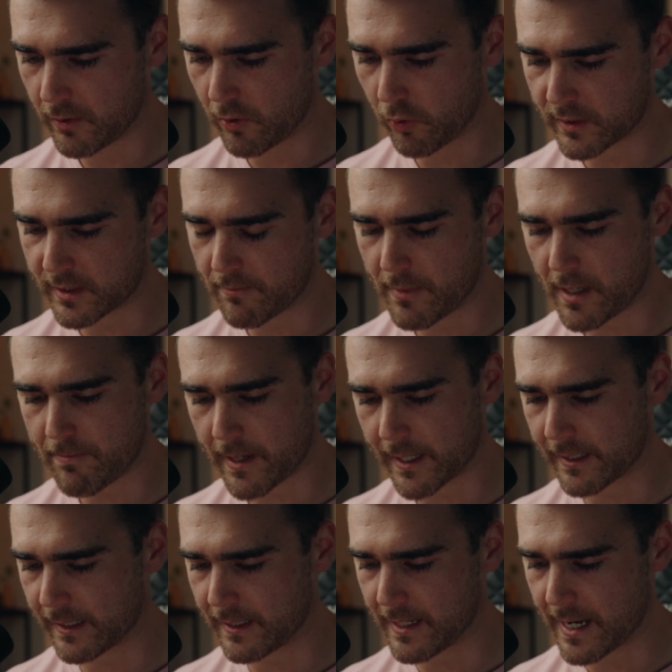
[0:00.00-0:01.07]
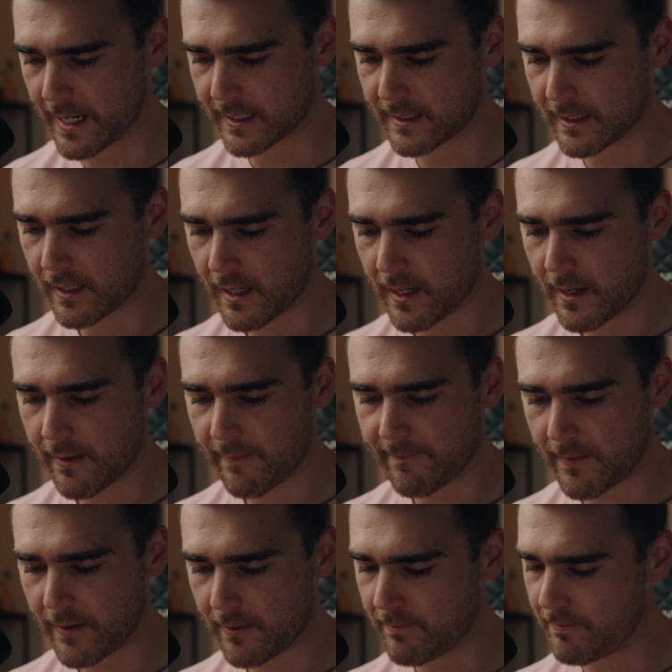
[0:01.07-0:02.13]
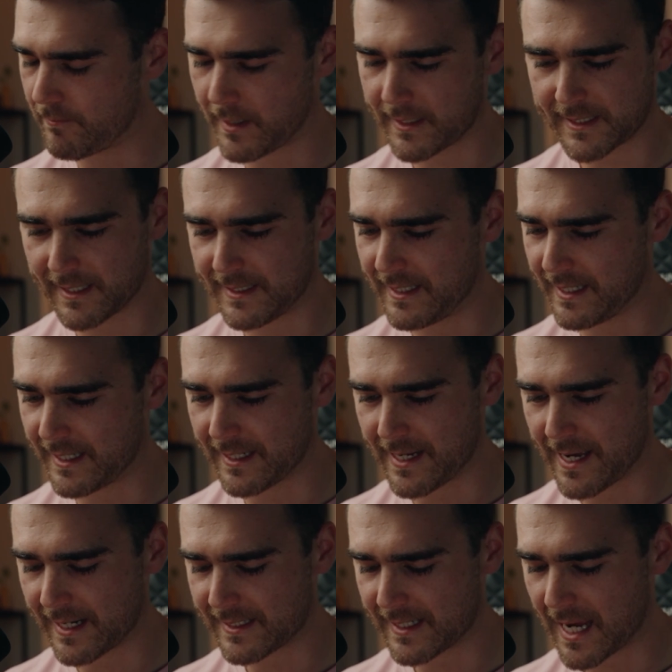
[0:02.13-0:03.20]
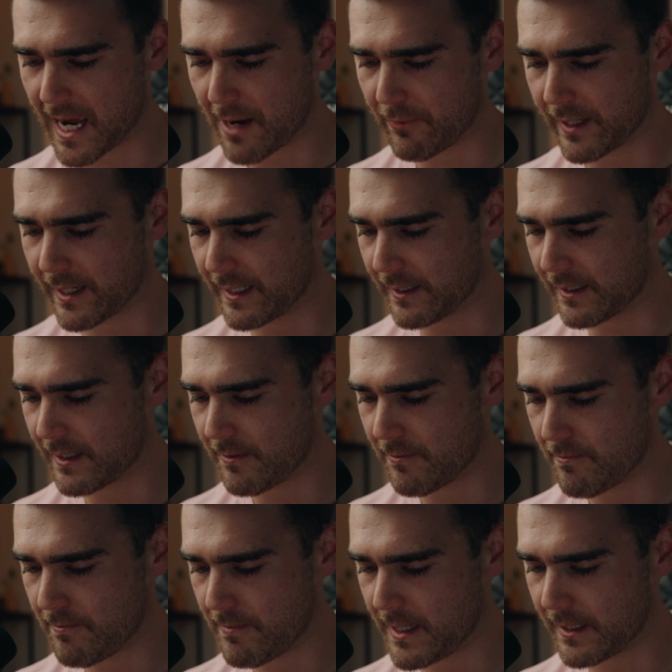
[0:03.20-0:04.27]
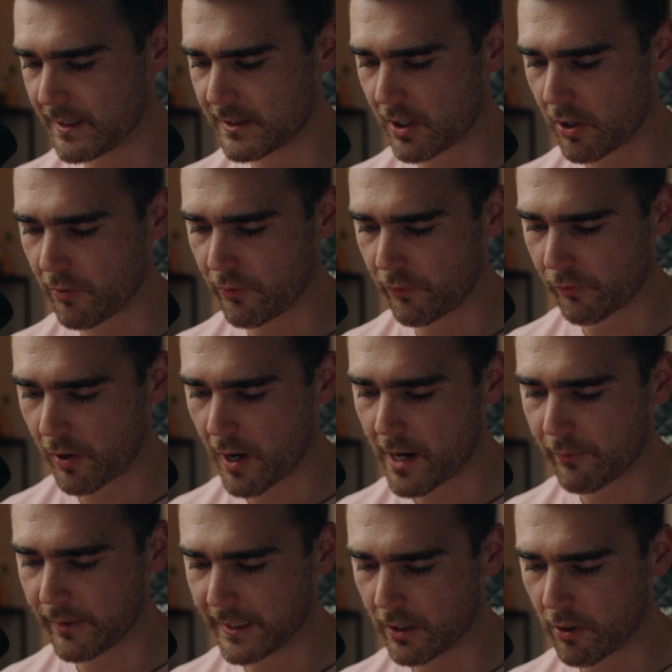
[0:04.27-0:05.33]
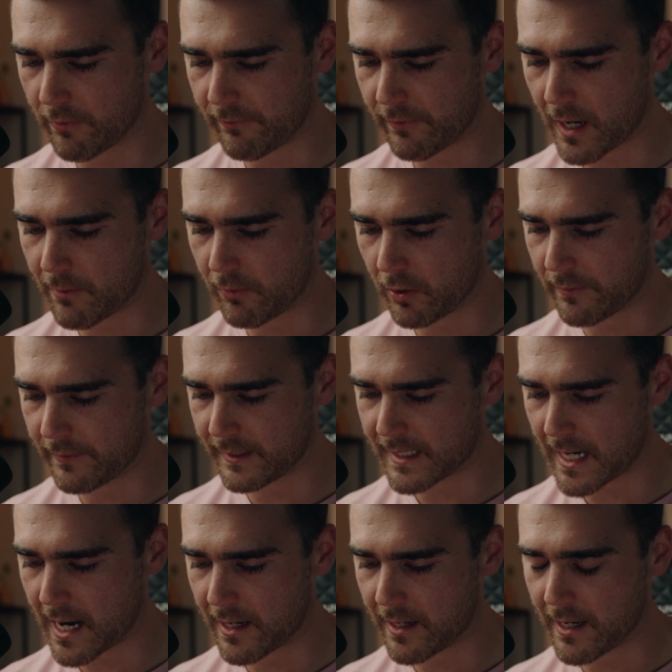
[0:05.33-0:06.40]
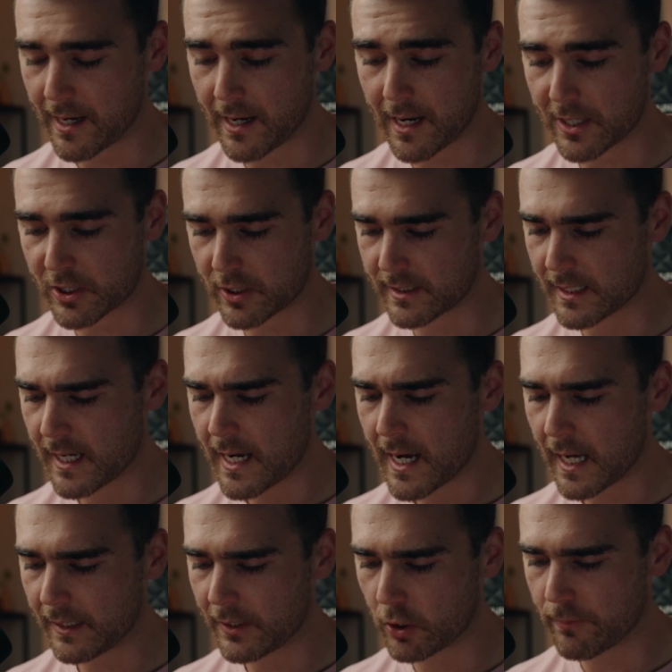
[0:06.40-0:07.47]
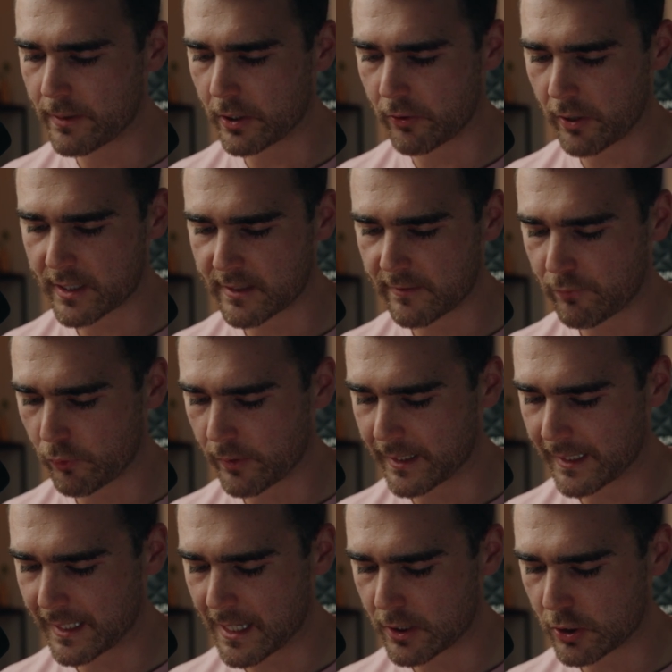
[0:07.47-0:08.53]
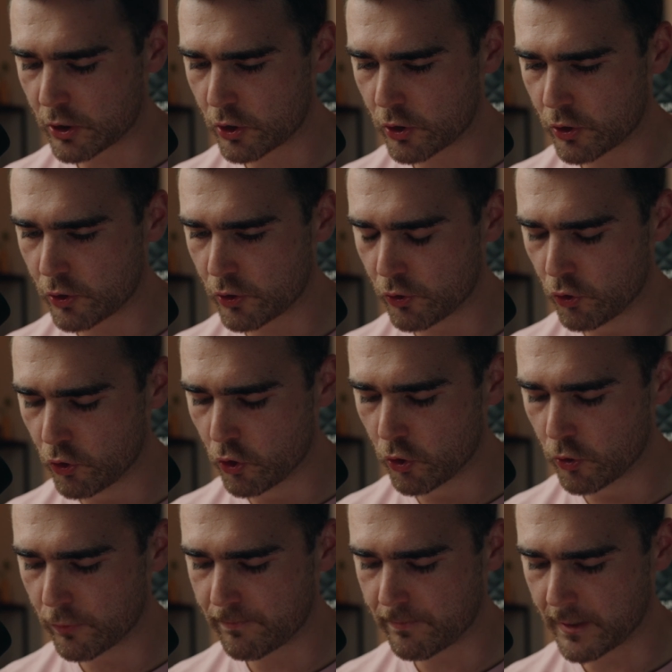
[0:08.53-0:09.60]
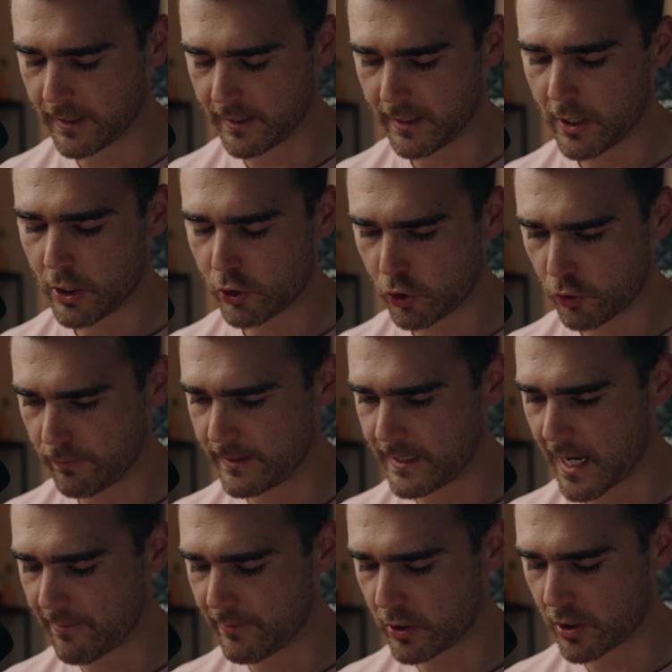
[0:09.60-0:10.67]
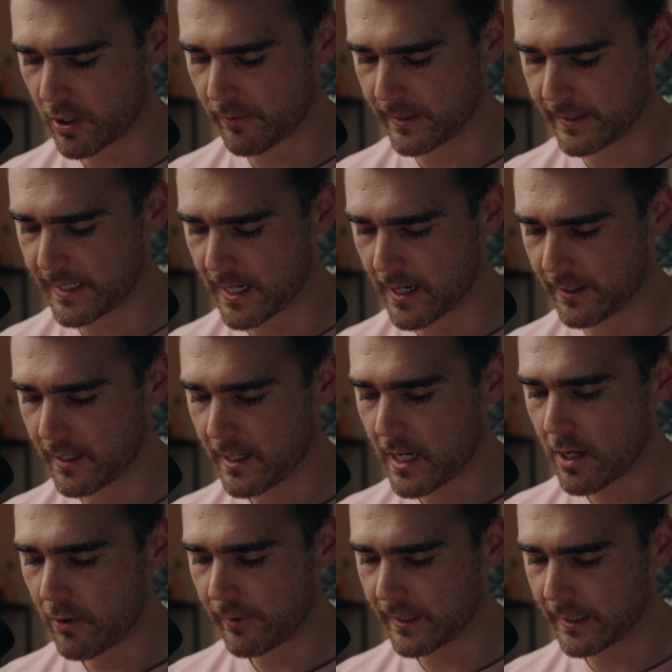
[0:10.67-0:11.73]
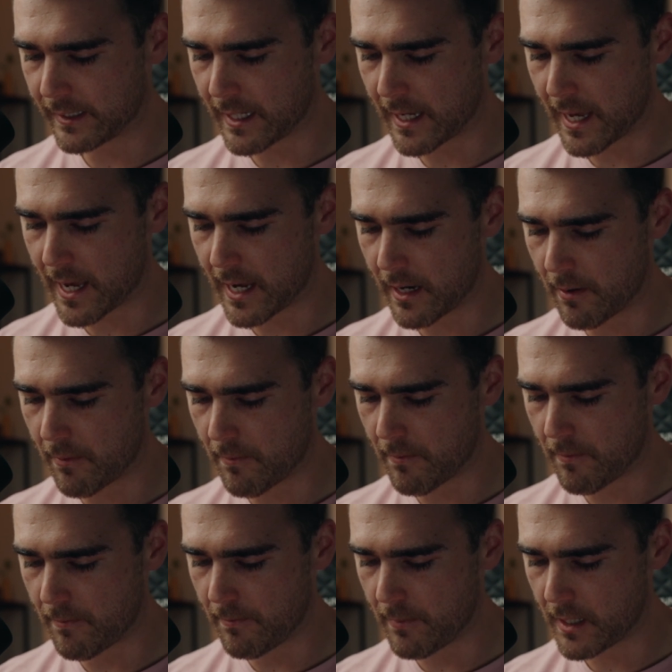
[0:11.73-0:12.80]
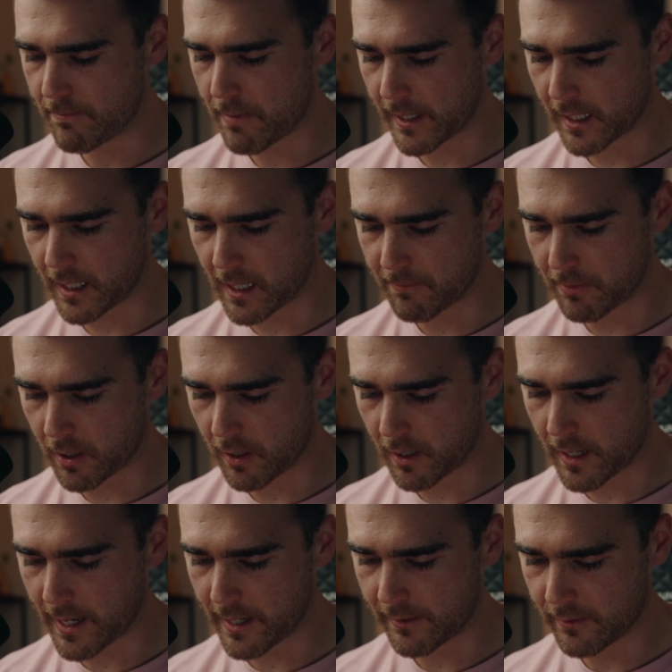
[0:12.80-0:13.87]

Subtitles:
Awesome. Mini P.E.K.K.A connects. The musketeer connects. And we're getting minions on the right. We're going to go a fireball on these archers. A little bit aggressive. We're going to get super damage going down. We're going to get a mini P.E.K.K.A up high.